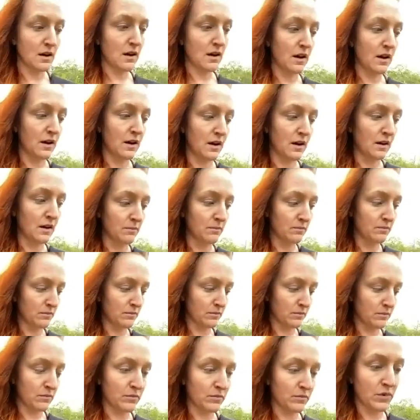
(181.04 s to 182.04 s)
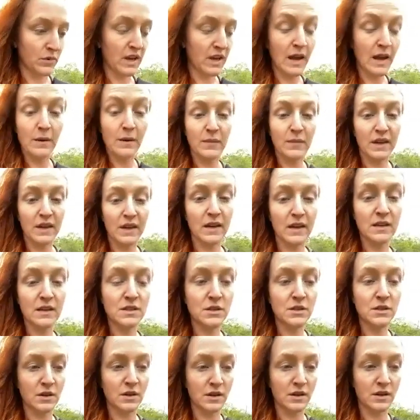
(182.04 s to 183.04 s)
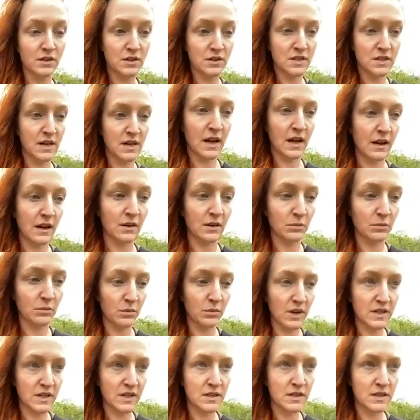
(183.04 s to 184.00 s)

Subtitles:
We can't begin to understand what